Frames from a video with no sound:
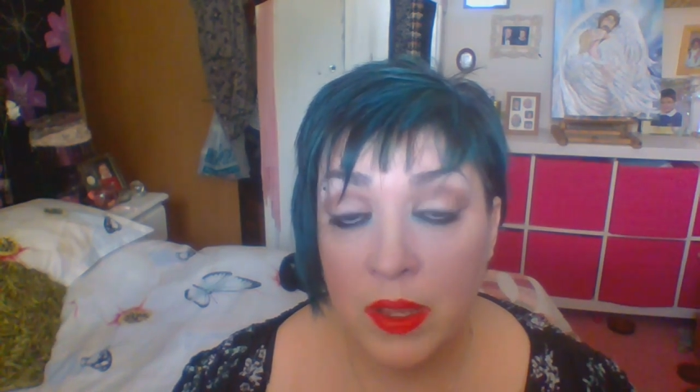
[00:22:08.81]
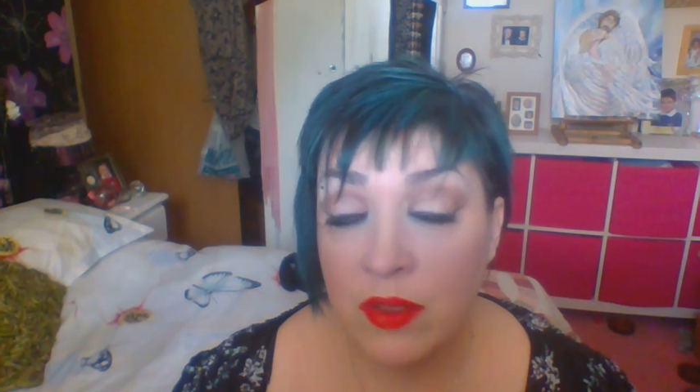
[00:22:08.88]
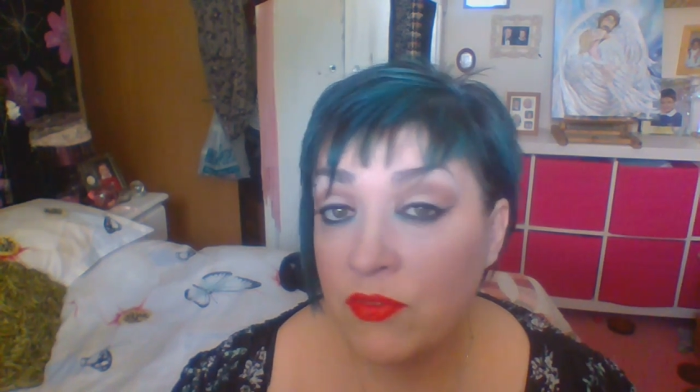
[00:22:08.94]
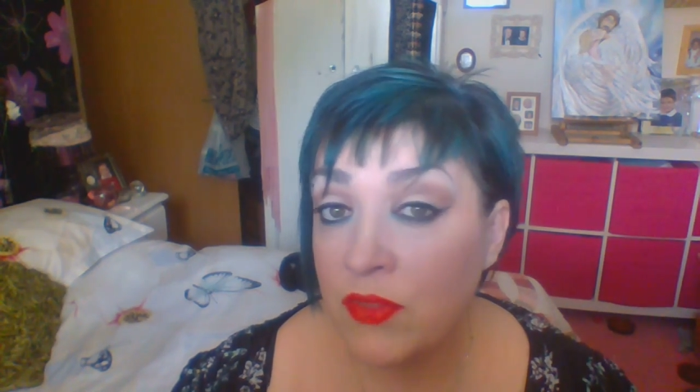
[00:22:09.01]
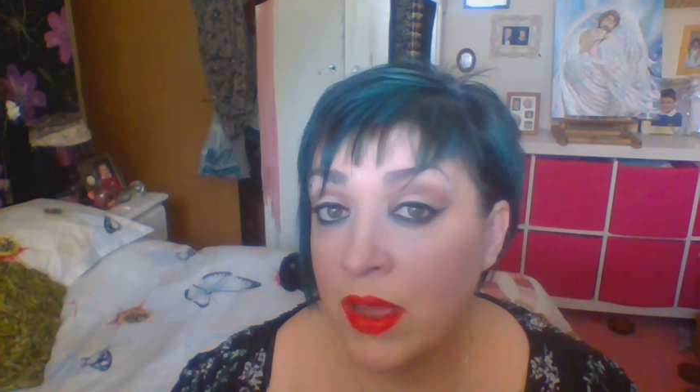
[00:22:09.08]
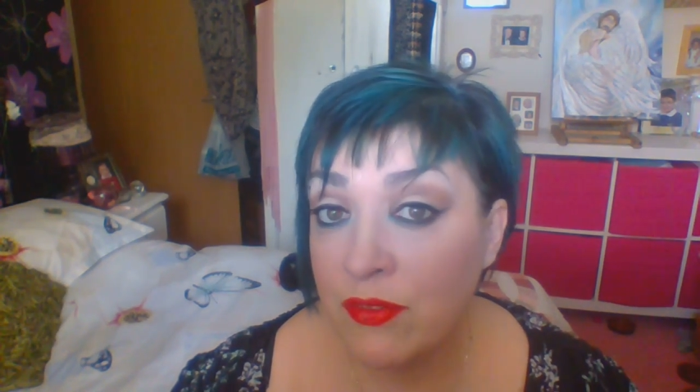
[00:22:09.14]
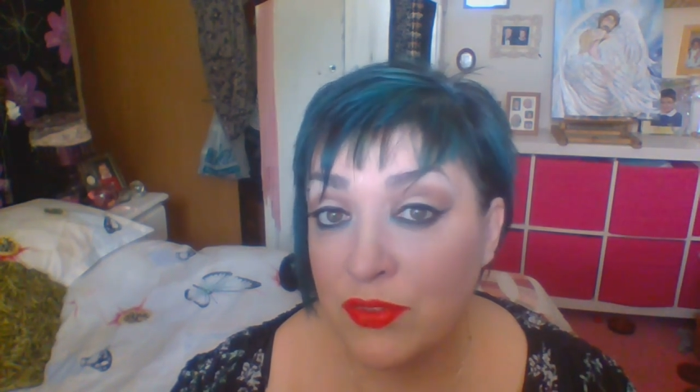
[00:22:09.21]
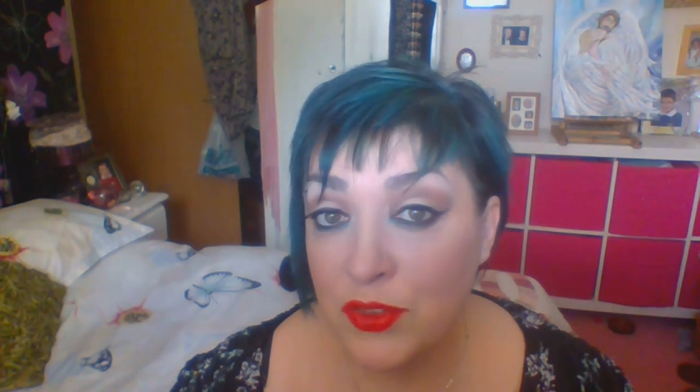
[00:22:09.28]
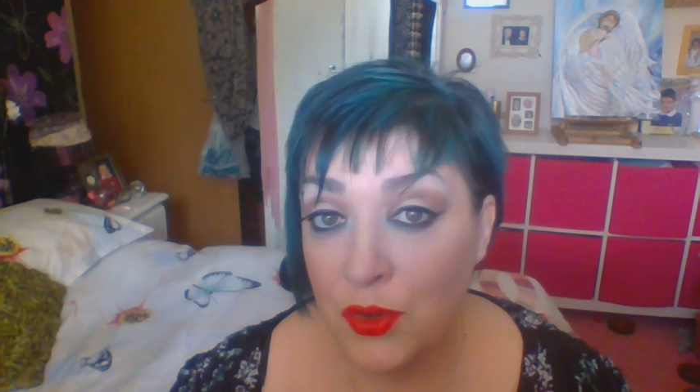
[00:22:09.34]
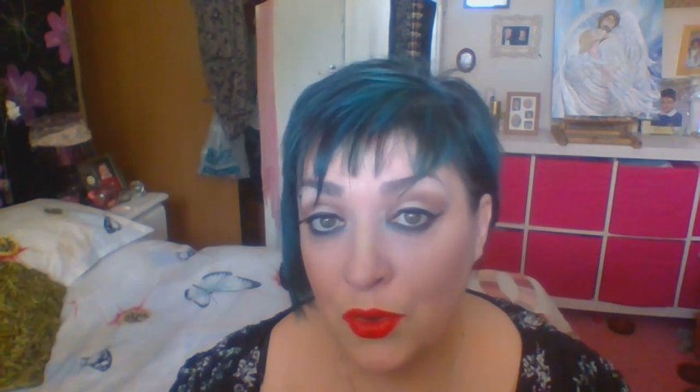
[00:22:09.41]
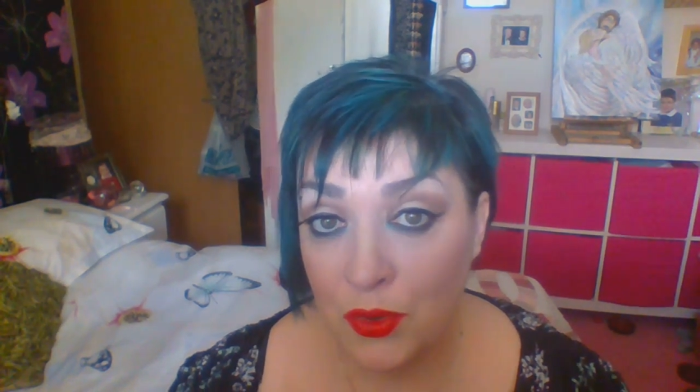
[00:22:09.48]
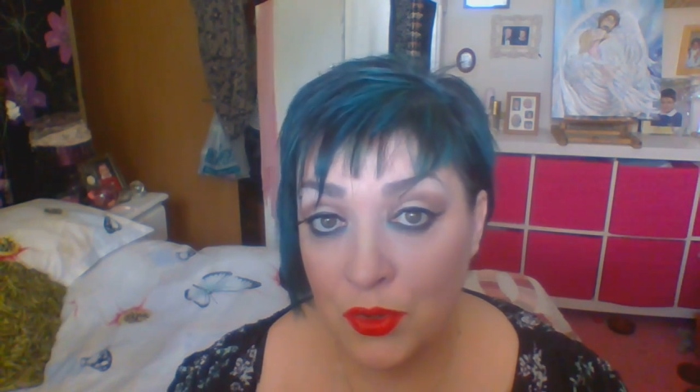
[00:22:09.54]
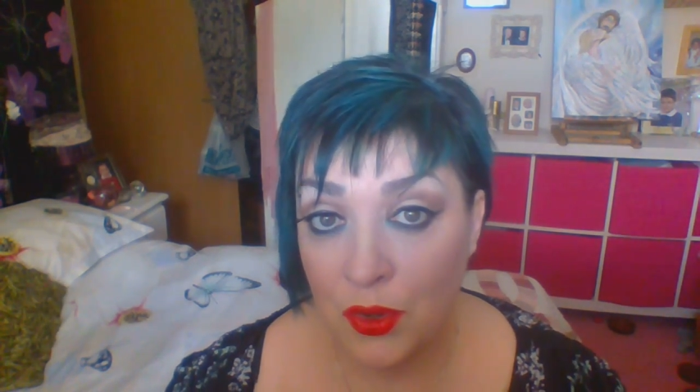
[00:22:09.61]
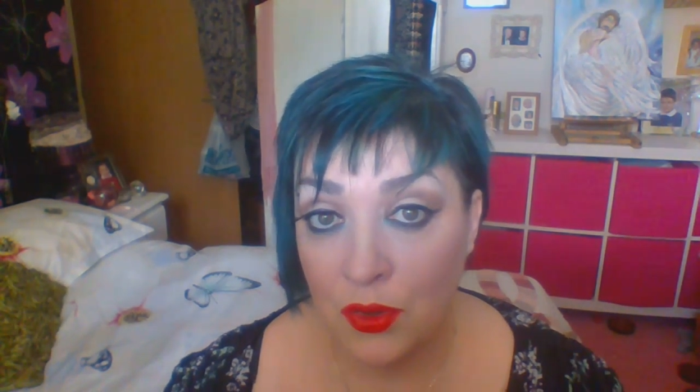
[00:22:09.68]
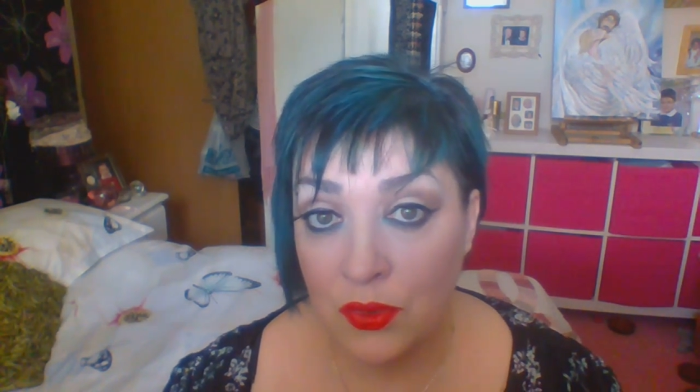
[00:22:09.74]
If they've
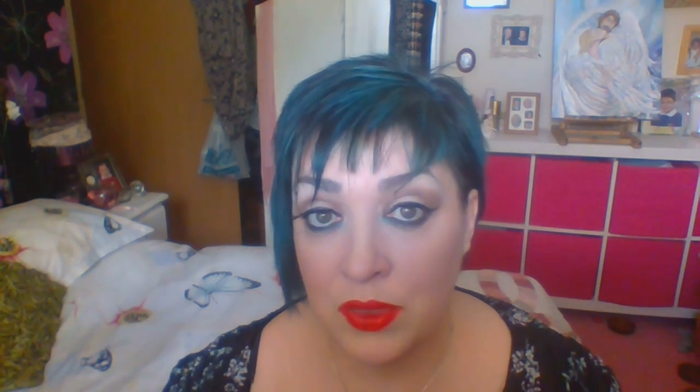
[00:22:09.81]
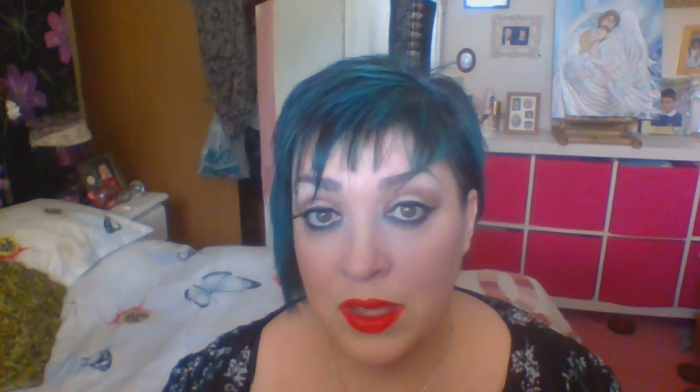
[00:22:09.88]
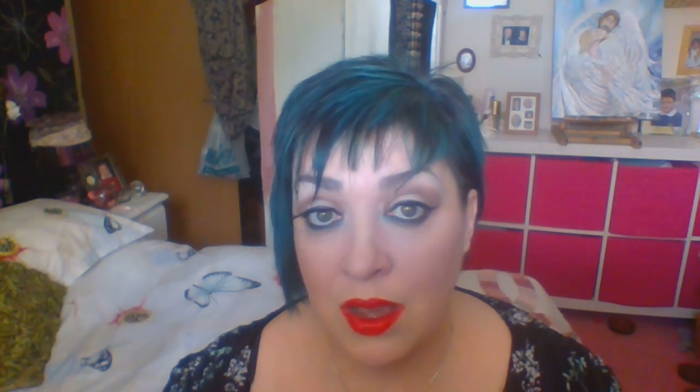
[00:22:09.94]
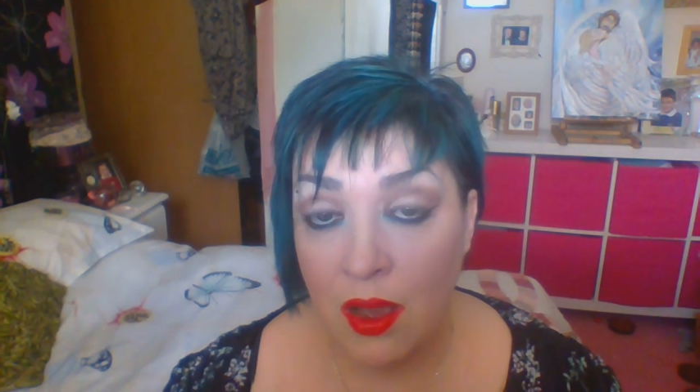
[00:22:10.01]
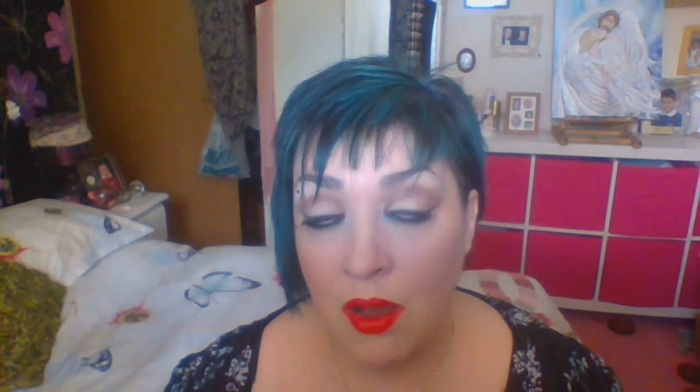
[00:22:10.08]
not got the